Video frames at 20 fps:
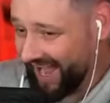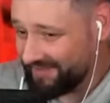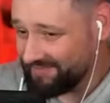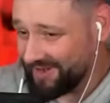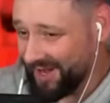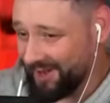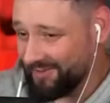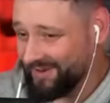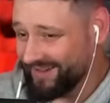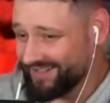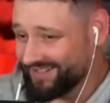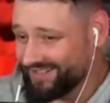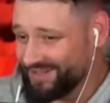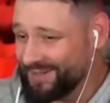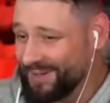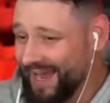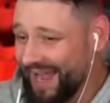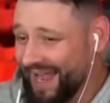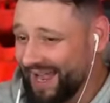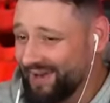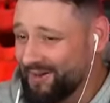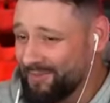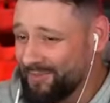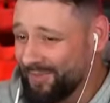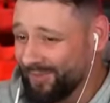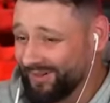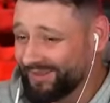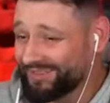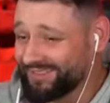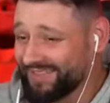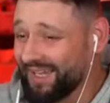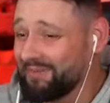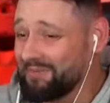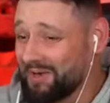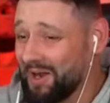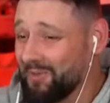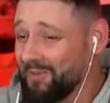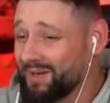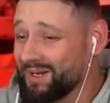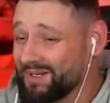I'm going to hell, boys. I'm
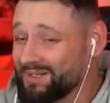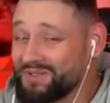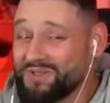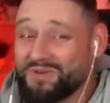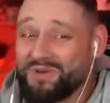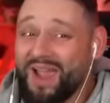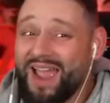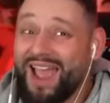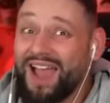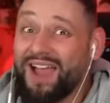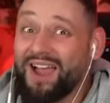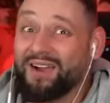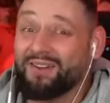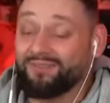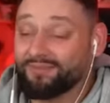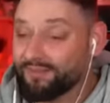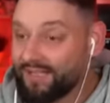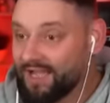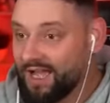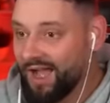going to hell.